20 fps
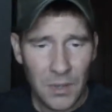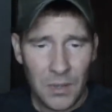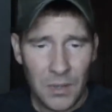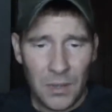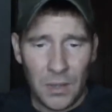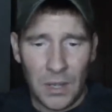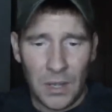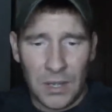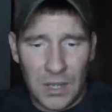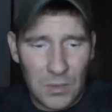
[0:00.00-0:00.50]

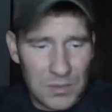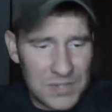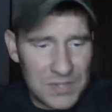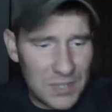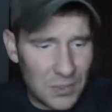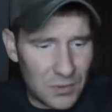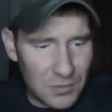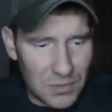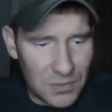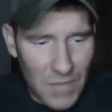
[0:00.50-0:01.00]
And he was
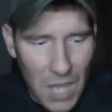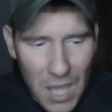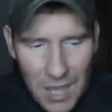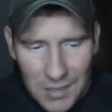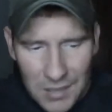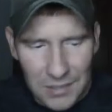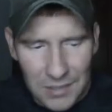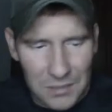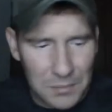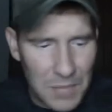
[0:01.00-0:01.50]
hearing
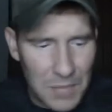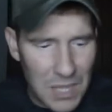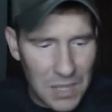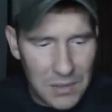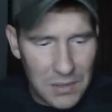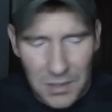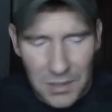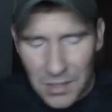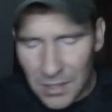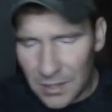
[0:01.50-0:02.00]
knocking and
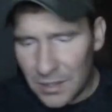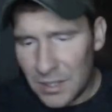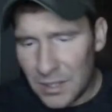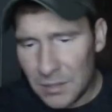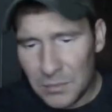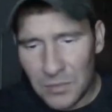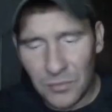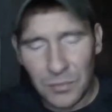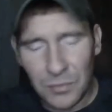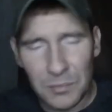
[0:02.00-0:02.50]
banging
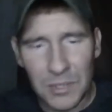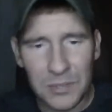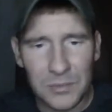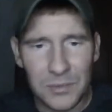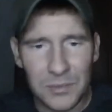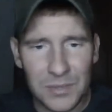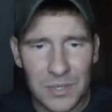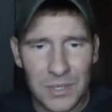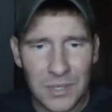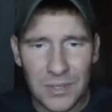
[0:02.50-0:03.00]
coming from
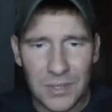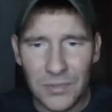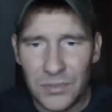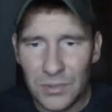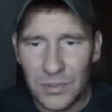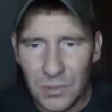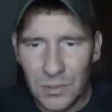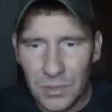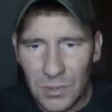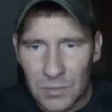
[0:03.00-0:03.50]
underneath.
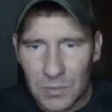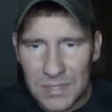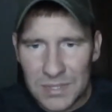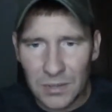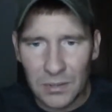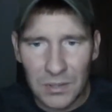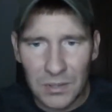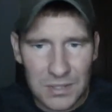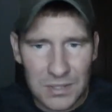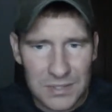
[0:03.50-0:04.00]
He was
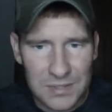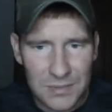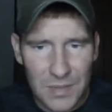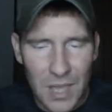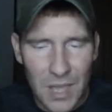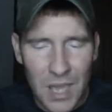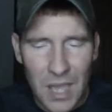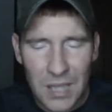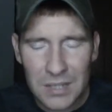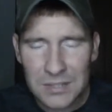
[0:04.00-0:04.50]
hearing these
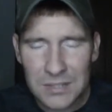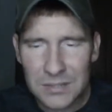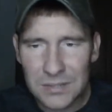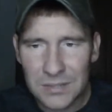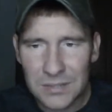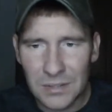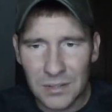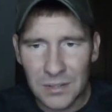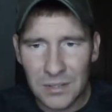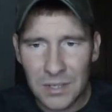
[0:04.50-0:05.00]

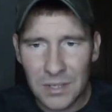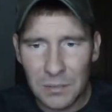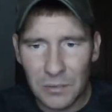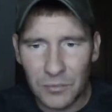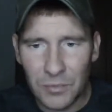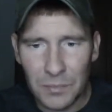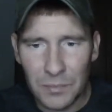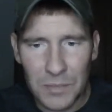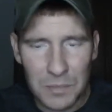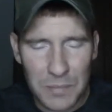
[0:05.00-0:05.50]
knocks coming
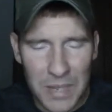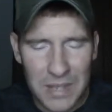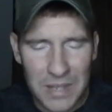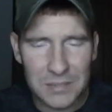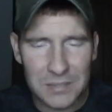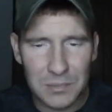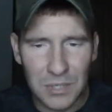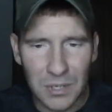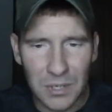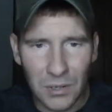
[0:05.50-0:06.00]
from the
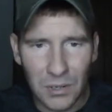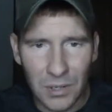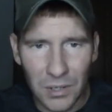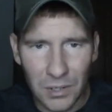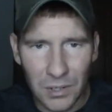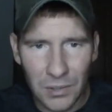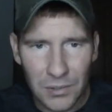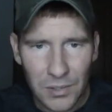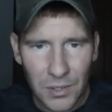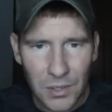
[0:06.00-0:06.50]
basement
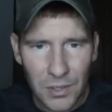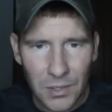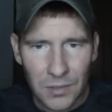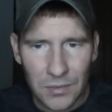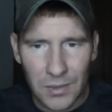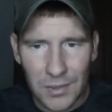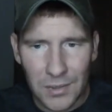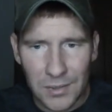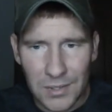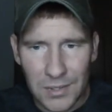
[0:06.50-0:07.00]
area
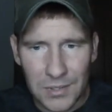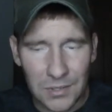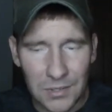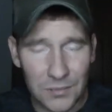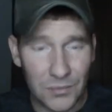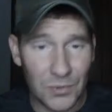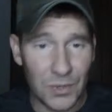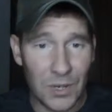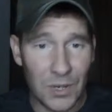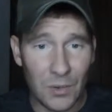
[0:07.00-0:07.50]
that he
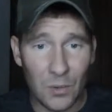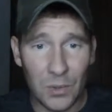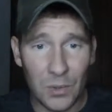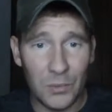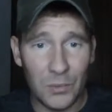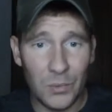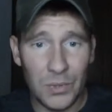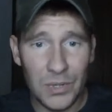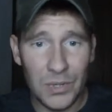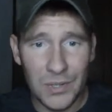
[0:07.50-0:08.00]
couldn't figure out what
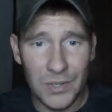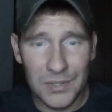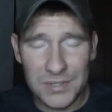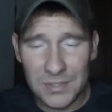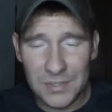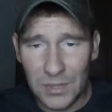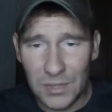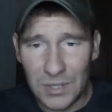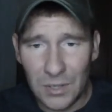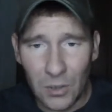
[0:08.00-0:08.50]
it was.
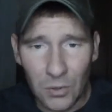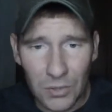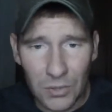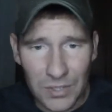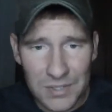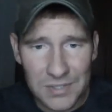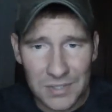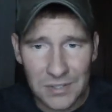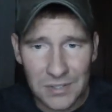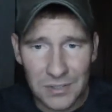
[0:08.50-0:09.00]
So he called
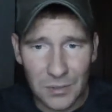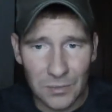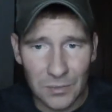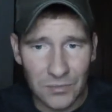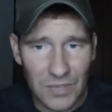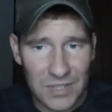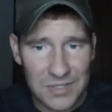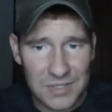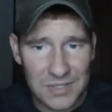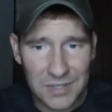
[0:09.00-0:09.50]
us in to
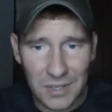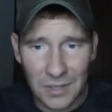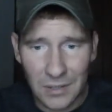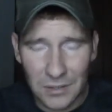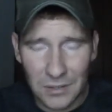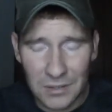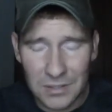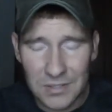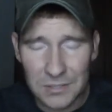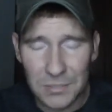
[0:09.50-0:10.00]
investigate it.
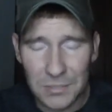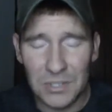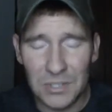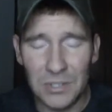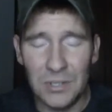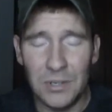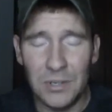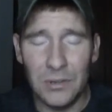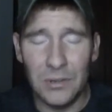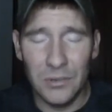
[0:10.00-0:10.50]
And this has been
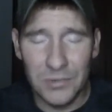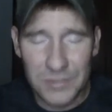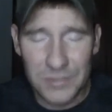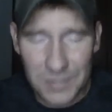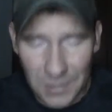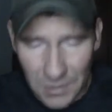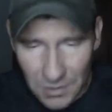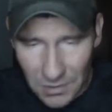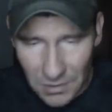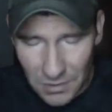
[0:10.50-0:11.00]
years
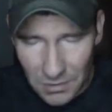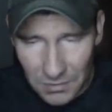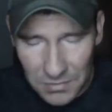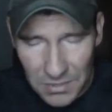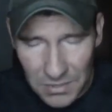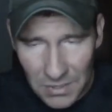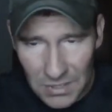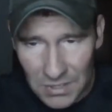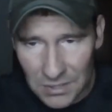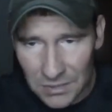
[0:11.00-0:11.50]
ago. I'm
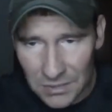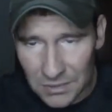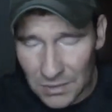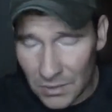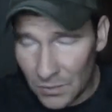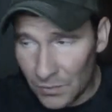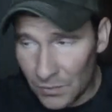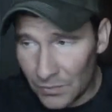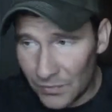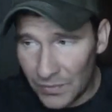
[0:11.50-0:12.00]
talking
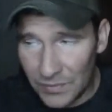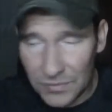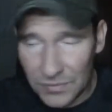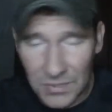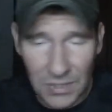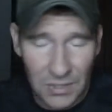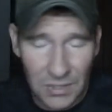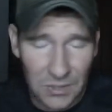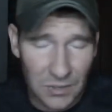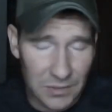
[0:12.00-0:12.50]
over
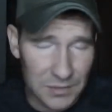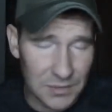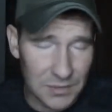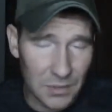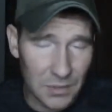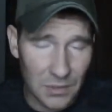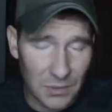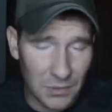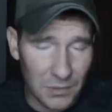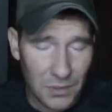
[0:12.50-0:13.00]
15 years
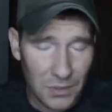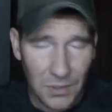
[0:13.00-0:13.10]
ago.